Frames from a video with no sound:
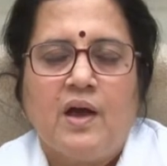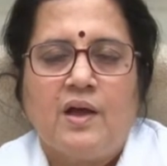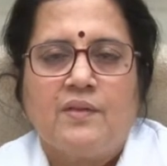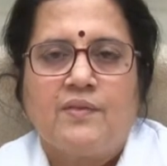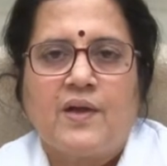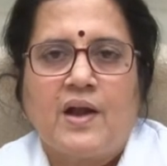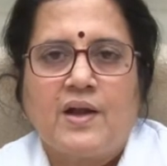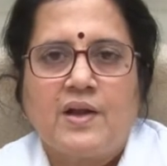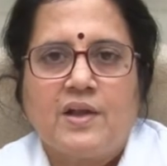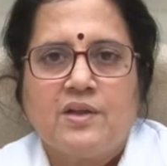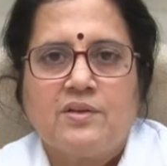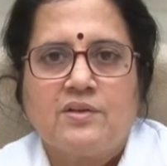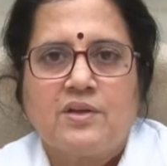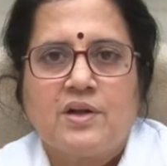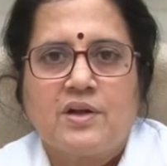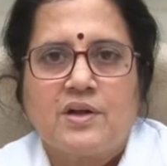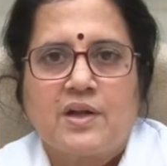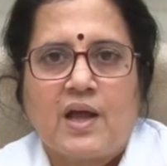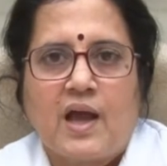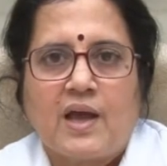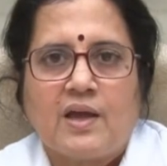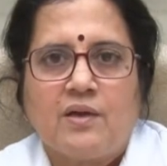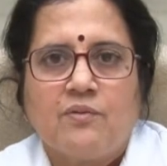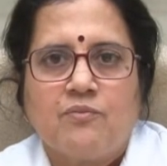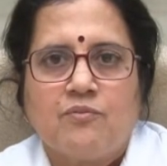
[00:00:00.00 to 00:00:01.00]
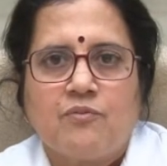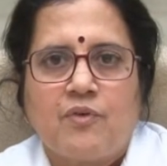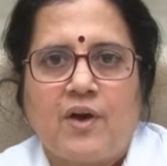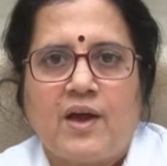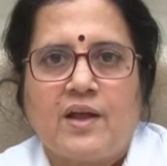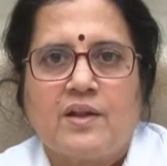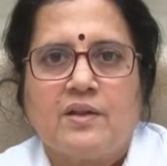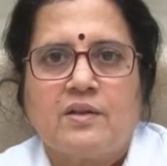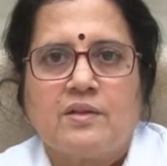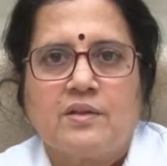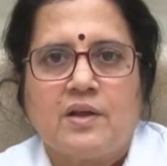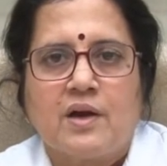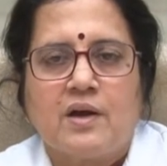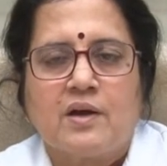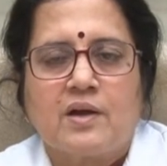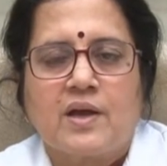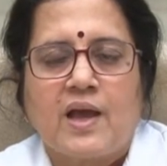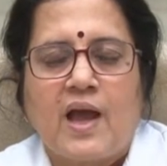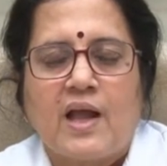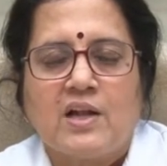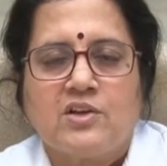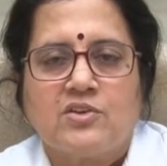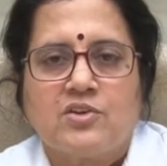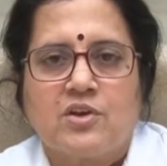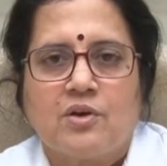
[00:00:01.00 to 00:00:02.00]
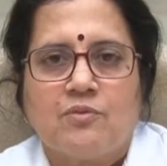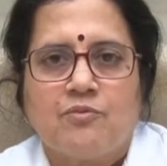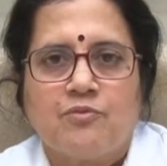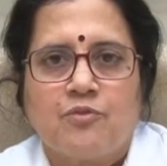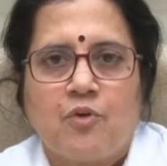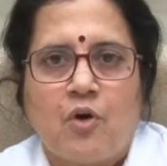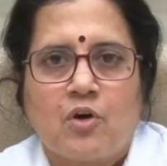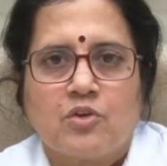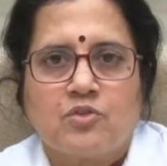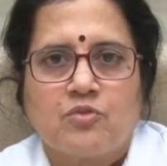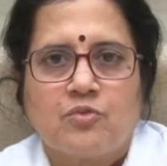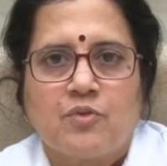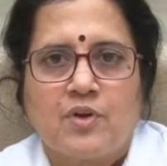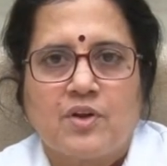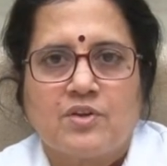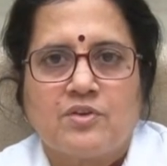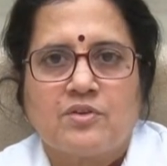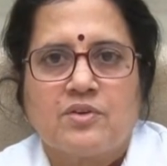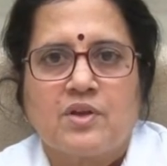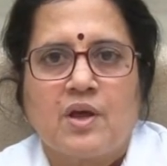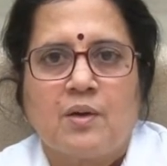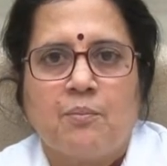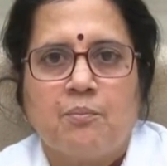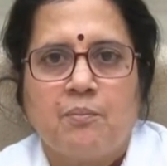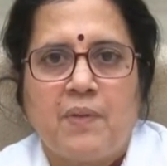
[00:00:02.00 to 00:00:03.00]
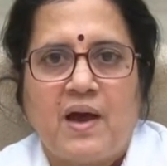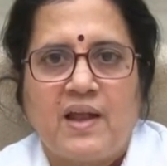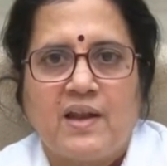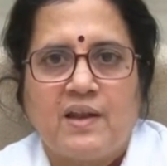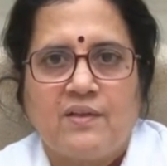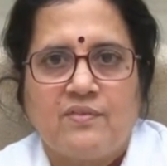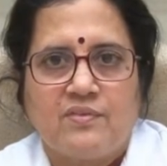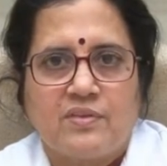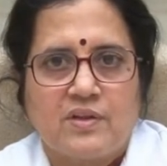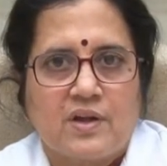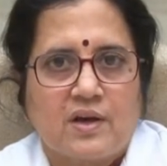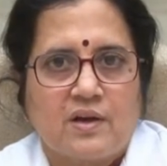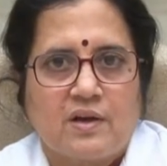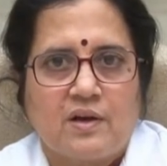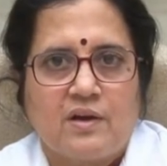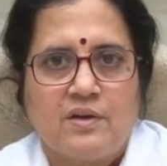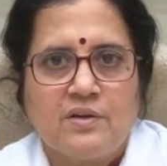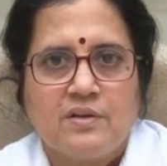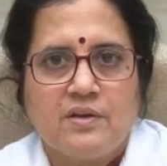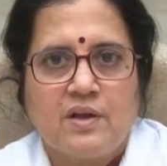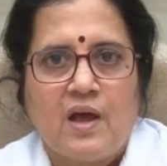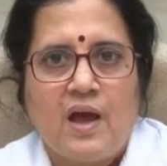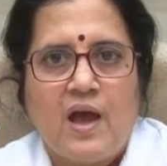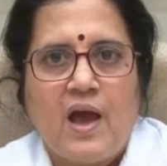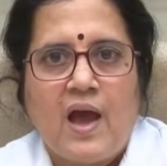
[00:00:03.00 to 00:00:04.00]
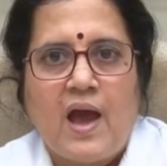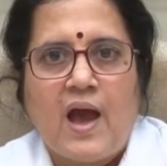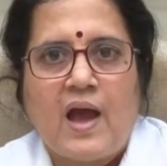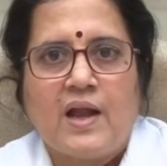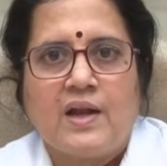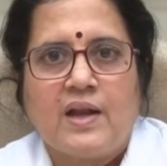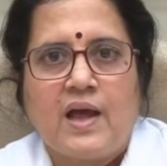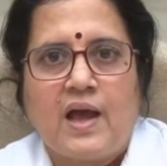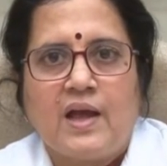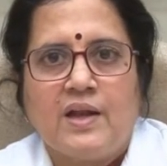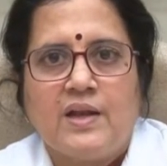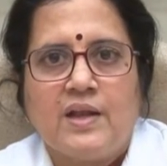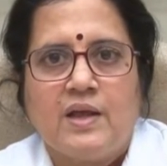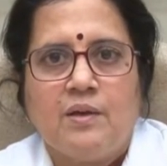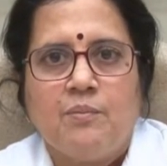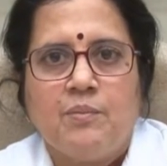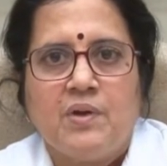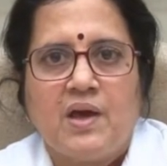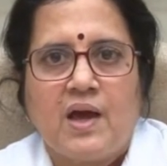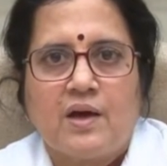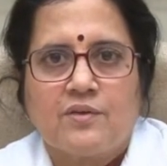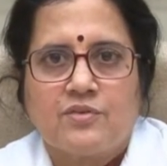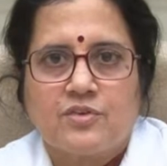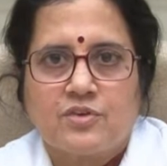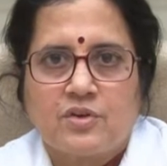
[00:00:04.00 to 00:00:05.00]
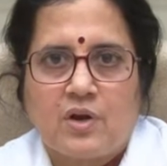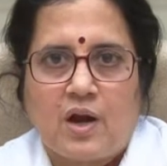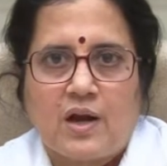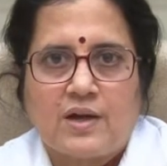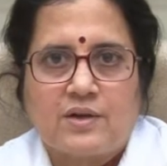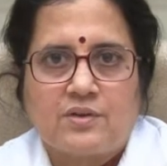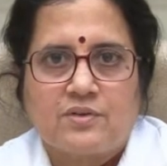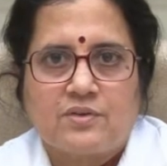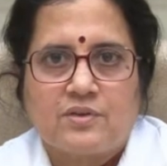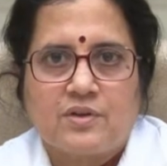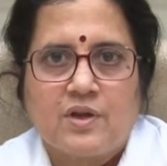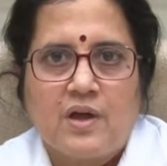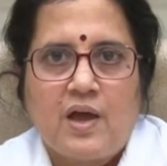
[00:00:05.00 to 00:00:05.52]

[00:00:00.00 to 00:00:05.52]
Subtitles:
that is the time when the calcium phosphorus imbalance occurs and anemia starts.